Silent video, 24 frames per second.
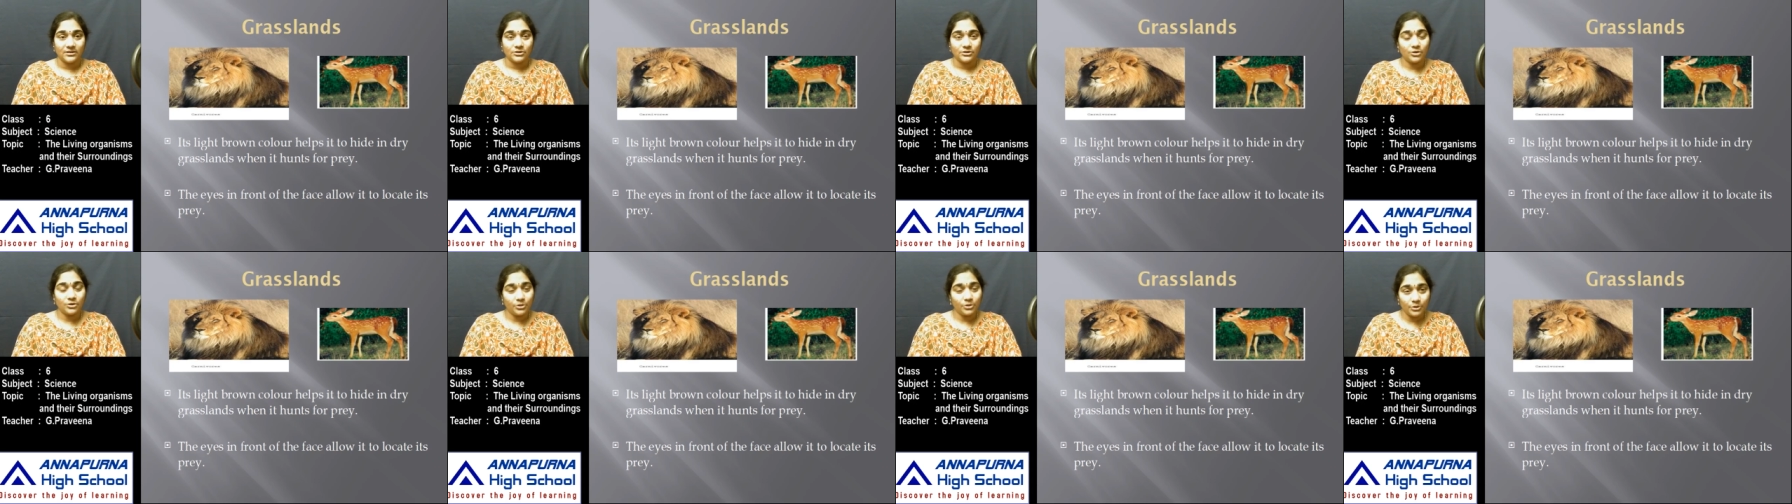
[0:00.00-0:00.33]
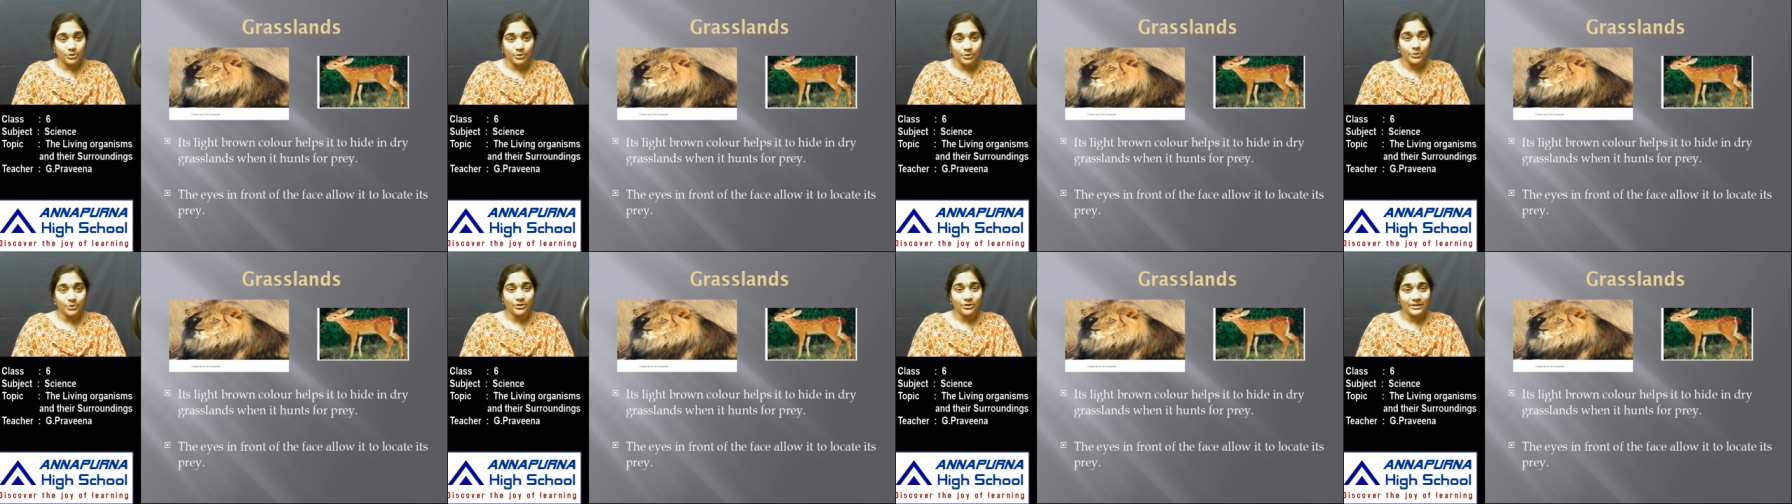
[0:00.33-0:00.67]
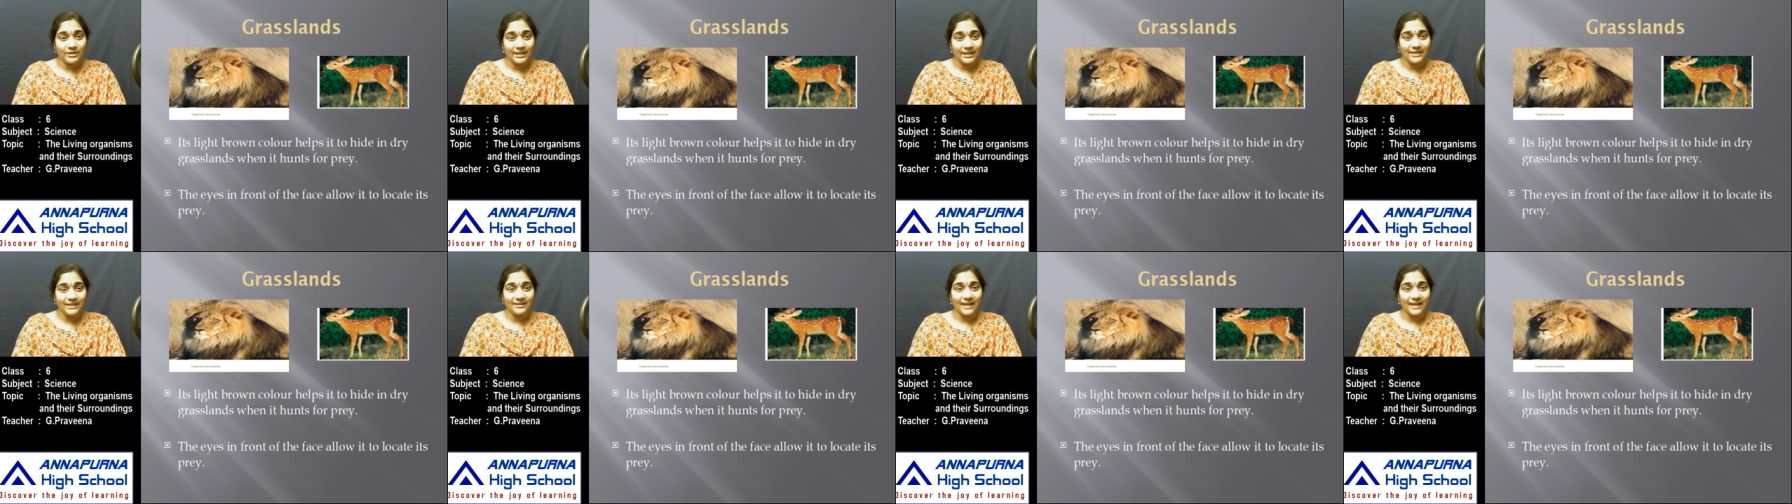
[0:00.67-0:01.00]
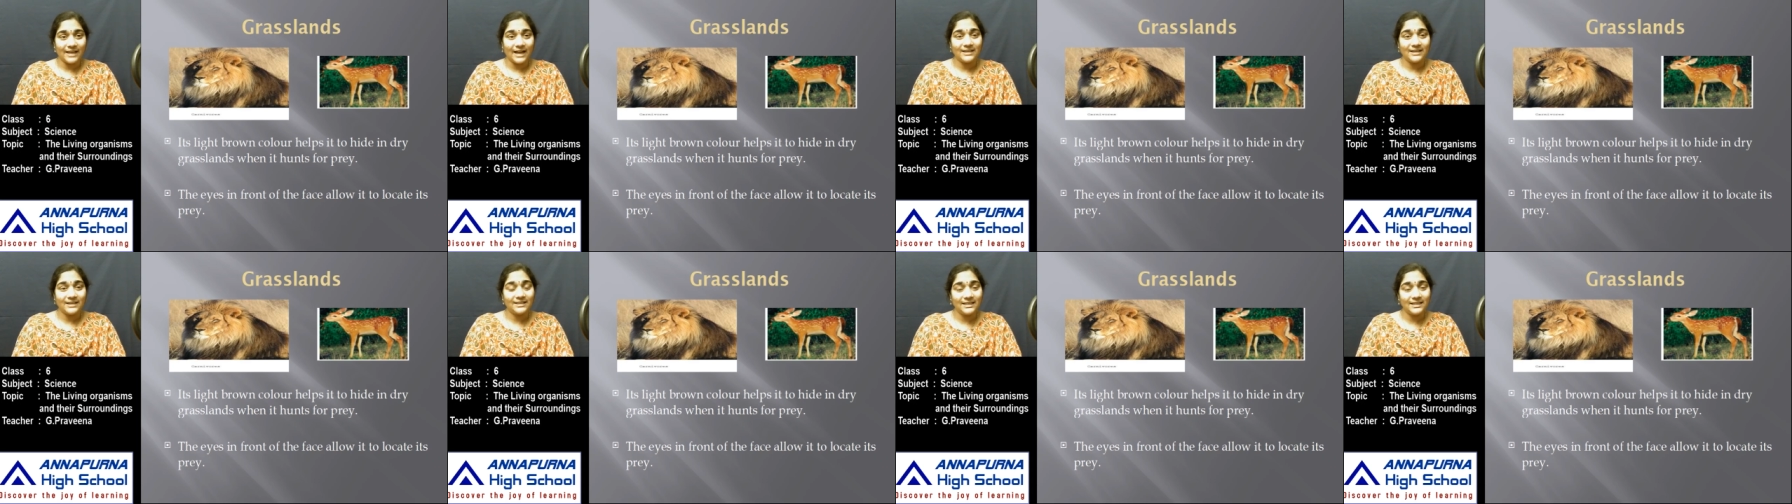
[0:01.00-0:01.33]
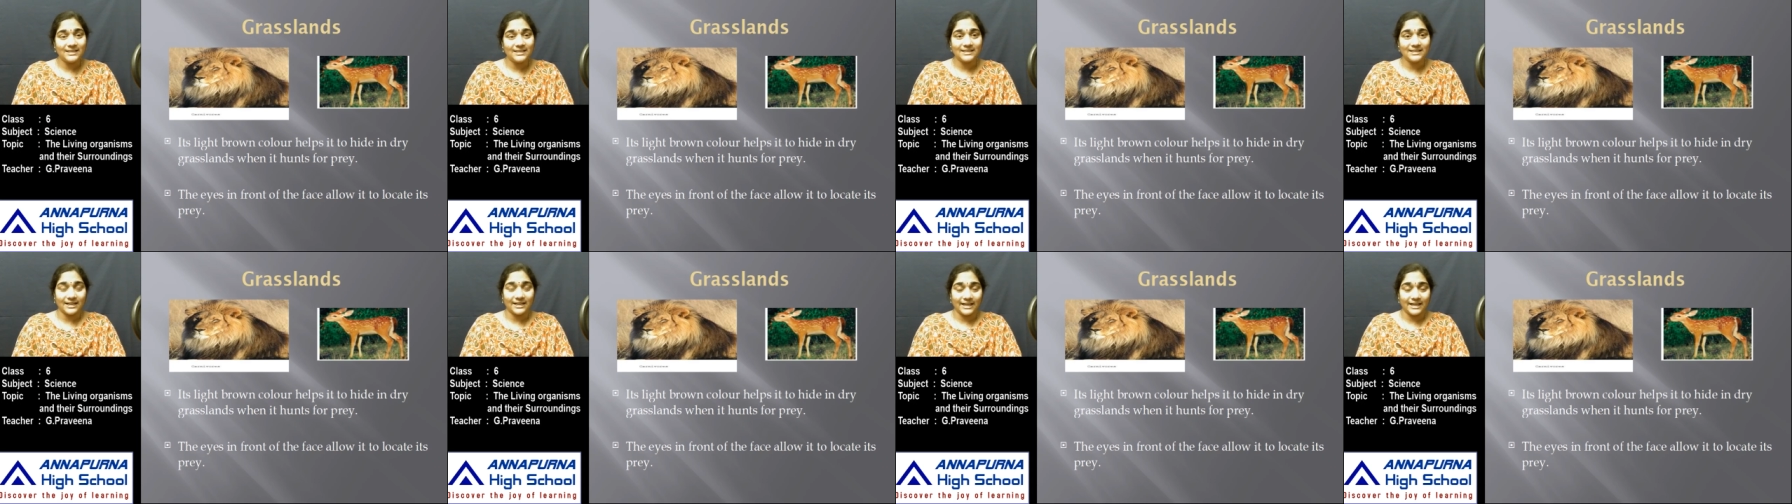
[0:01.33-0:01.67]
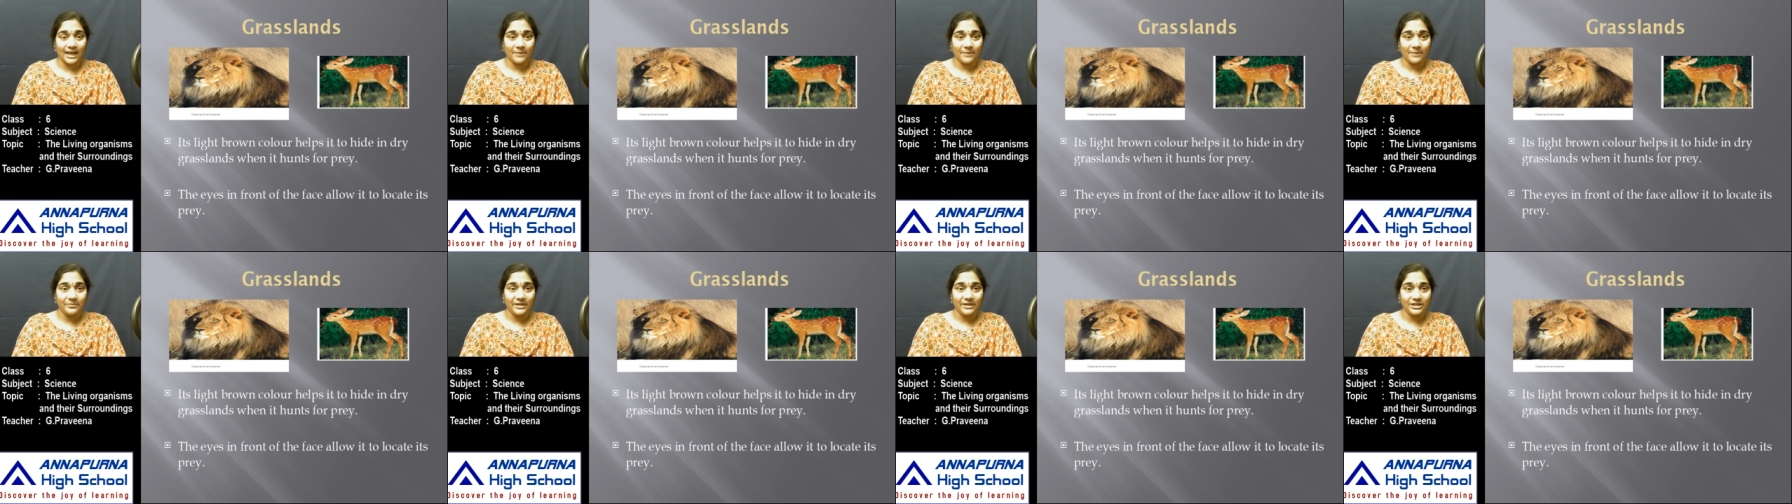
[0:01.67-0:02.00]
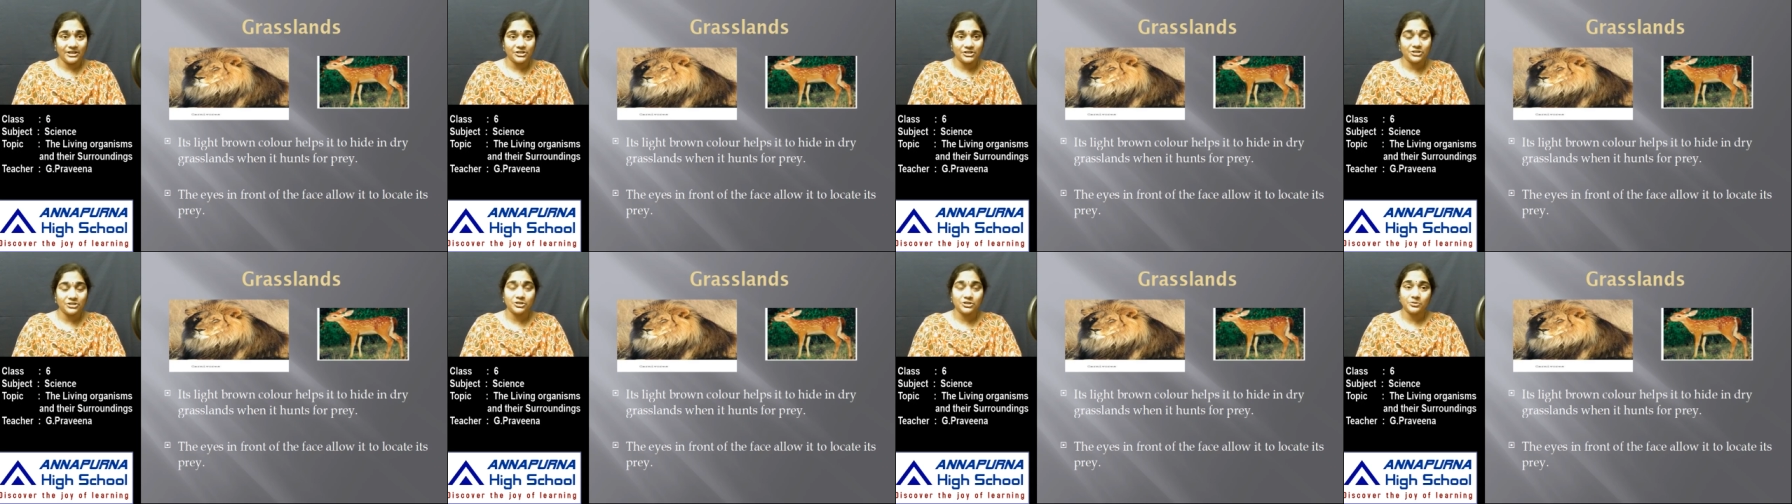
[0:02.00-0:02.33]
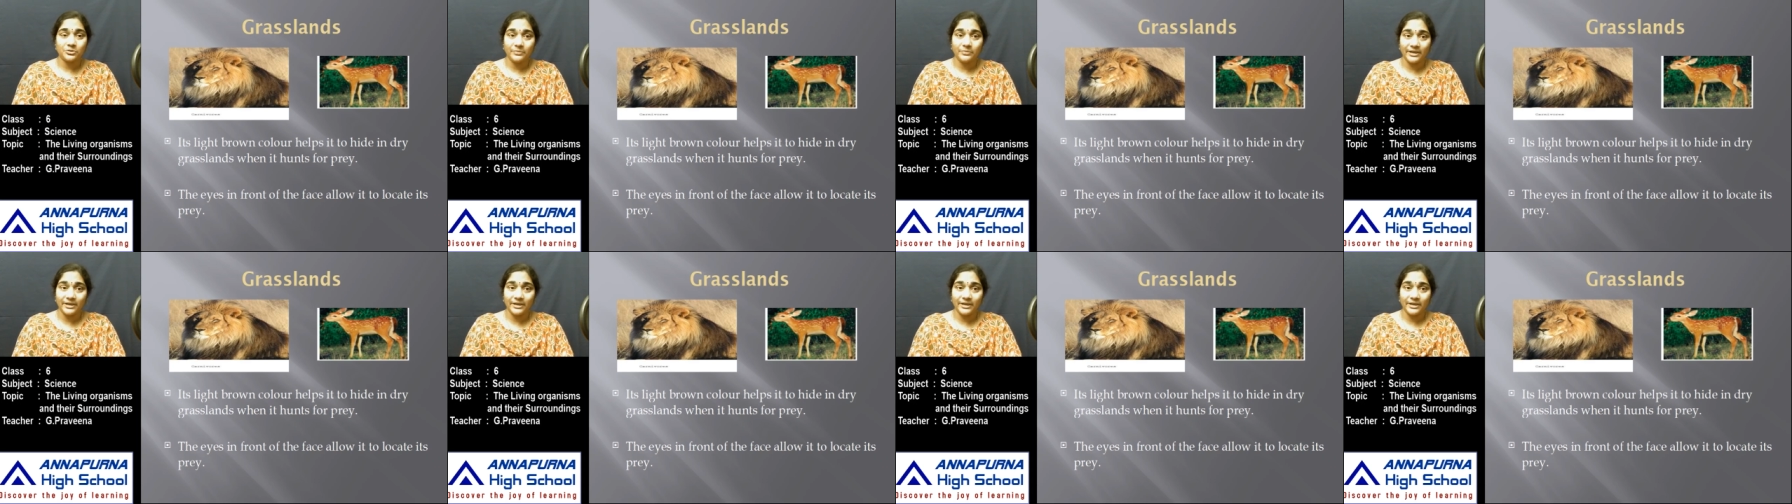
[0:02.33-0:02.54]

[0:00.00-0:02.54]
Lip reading: So do you think that these adaptations